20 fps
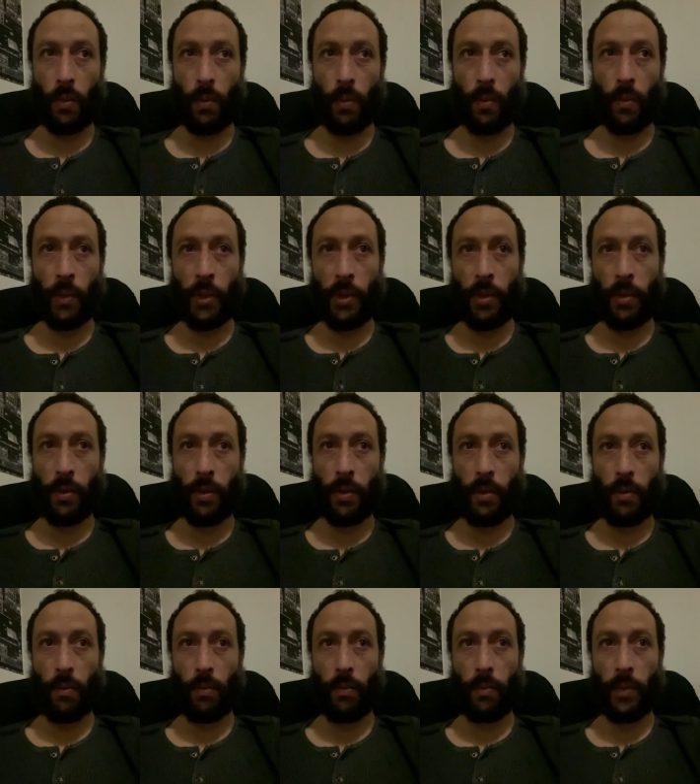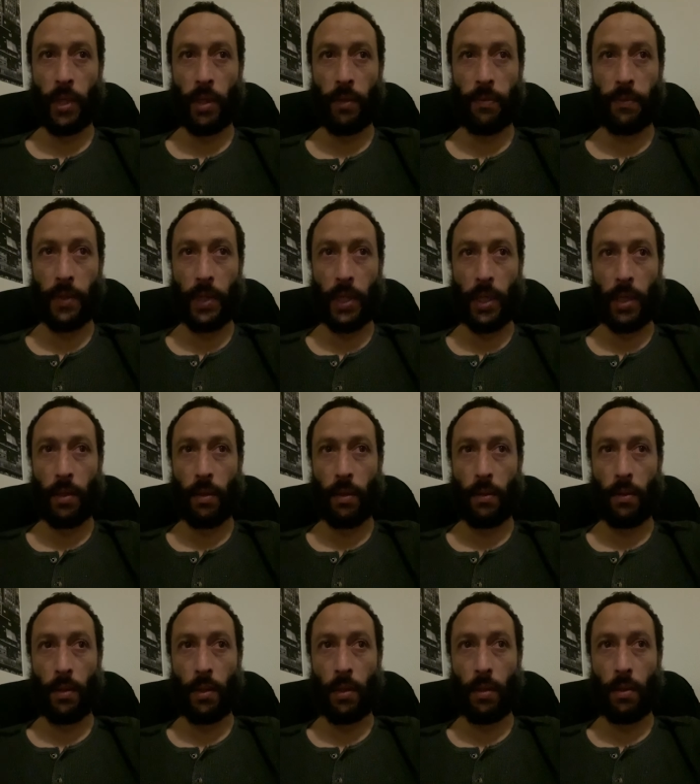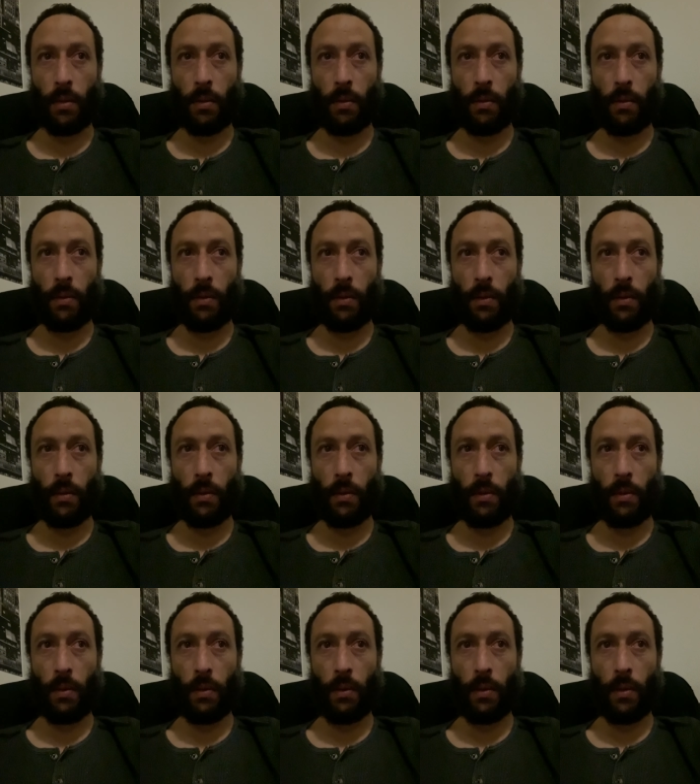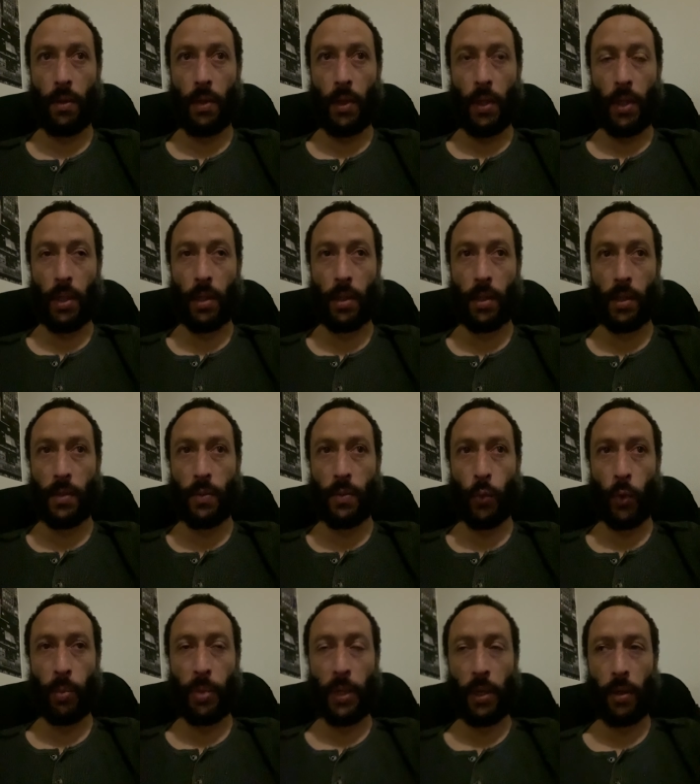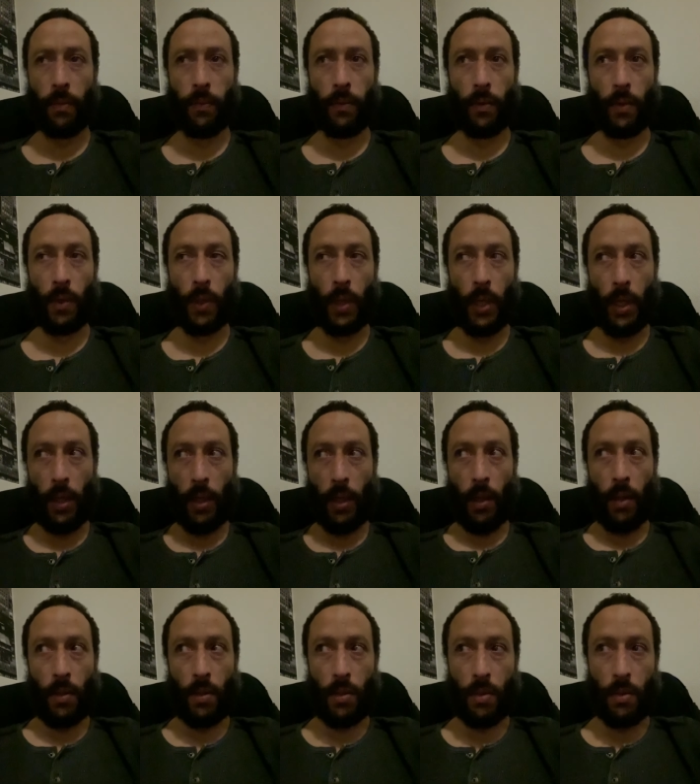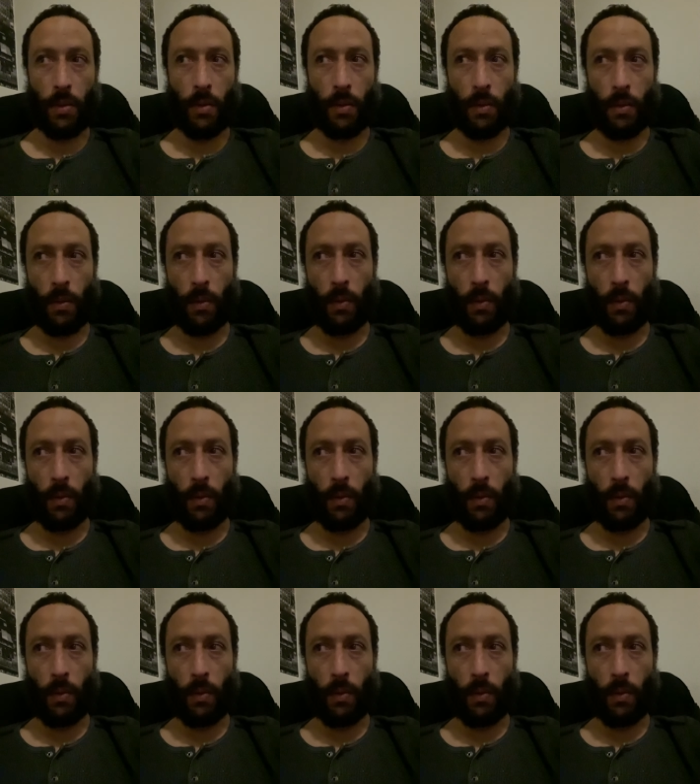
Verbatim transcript: when you're ready for that and it gets more powerful so